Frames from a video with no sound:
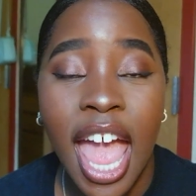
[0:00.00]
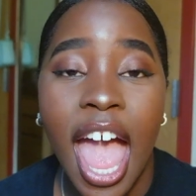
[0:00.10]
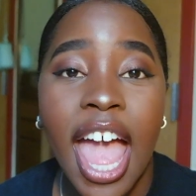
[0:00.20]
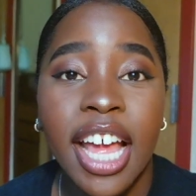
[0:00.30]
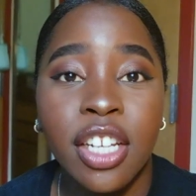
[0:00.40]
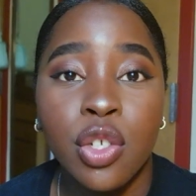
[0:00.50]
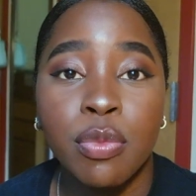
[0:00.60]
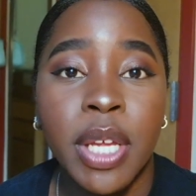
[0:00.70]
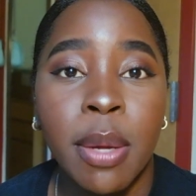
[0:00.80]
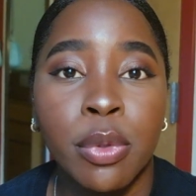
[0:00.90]
and you'd
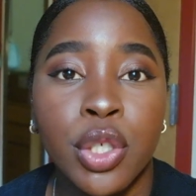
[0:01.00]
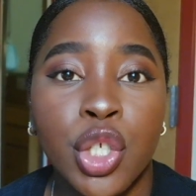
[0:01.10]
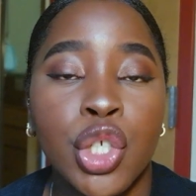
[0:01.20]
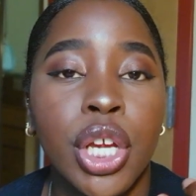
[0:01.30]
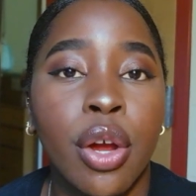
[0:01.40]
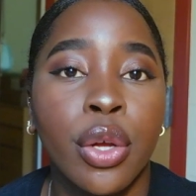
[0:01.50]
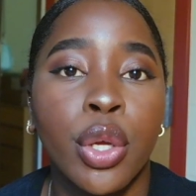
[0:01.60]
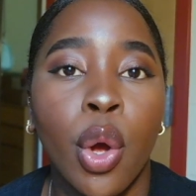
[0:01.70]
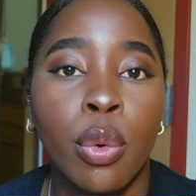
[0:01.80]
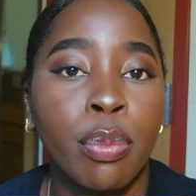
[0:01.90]
be able to share
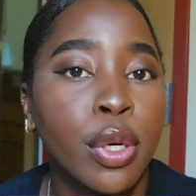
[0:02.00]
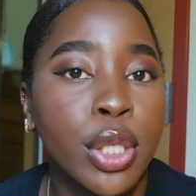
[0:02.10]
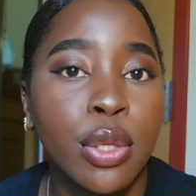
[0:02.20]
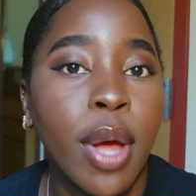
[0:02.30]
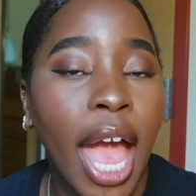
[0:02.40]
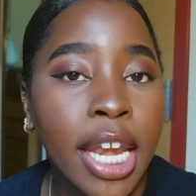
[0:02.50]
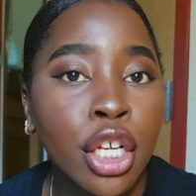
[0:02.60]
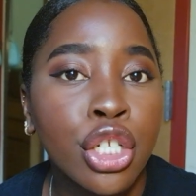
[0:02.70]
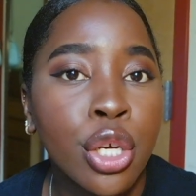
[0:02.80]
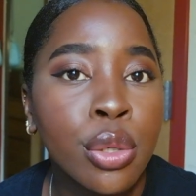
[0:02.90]
your own personal
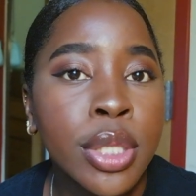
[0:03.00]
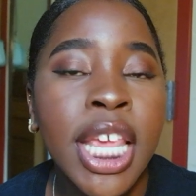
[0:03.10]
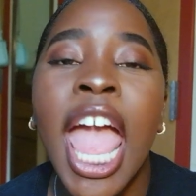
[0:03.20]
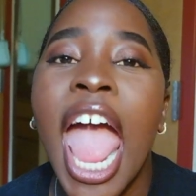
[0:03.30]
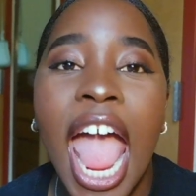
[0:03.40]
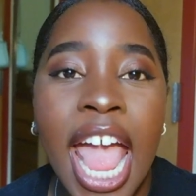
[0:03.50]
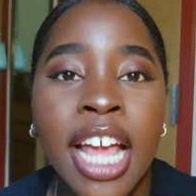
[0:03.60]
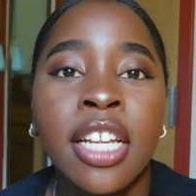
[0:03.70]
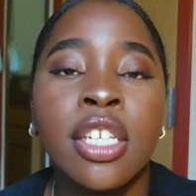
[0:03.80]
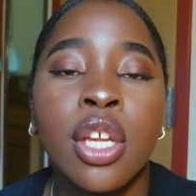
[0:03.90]
anecdotes
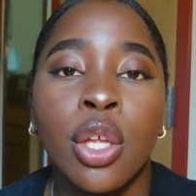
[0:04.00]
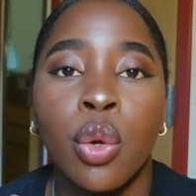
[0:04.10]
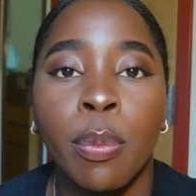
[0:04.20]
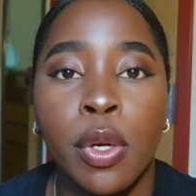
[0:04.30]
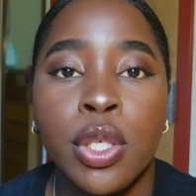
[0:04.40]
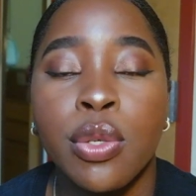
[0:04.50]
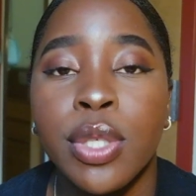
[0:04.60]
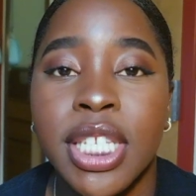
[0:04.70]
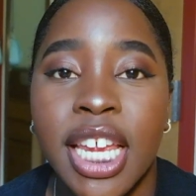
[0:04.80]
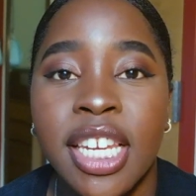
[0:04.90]
and your personal
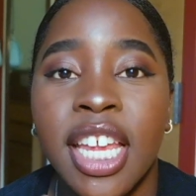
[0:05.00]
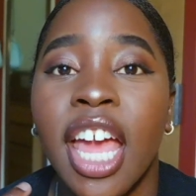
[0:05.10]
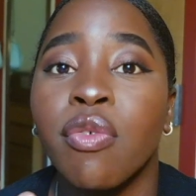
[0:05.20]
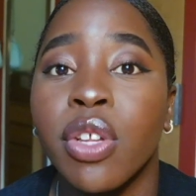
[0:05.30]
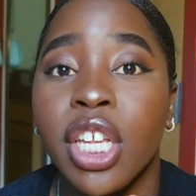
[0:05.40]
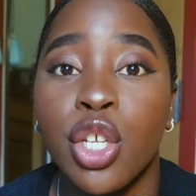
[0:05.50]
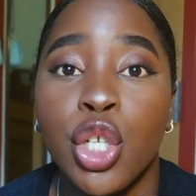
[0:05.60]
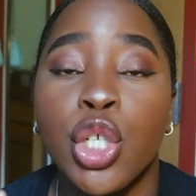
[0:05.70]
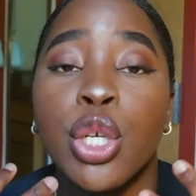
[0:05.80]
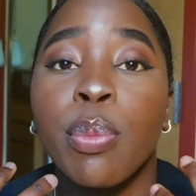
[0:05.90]
standing and
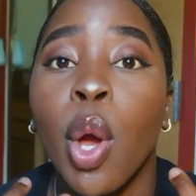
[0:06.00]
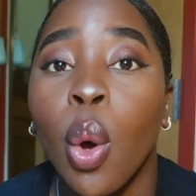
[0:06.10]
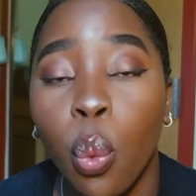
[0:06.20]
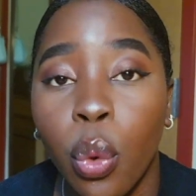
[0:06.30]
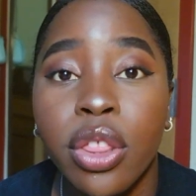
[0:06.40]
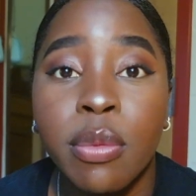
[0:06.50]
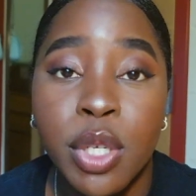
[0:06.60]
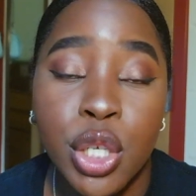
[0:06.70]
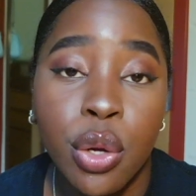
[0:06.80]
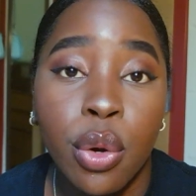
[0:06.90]
relationship with the
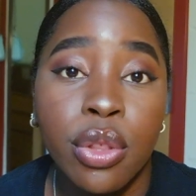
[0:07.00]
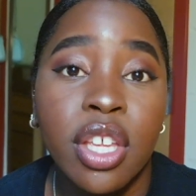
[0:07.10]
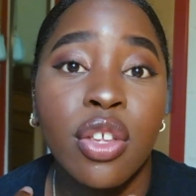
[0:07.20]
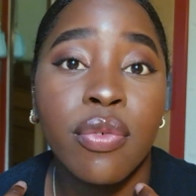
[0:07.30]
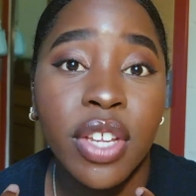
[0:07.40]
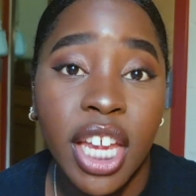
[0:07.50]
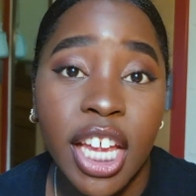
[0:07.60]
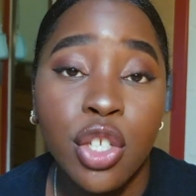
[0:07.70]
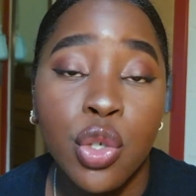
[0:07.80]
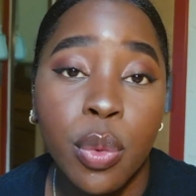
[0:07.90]
material that you've
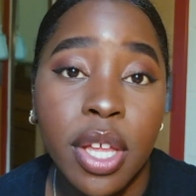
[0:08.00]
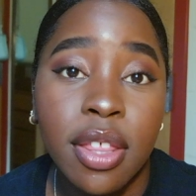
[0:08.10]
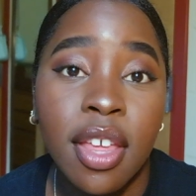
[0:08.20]
engaged with.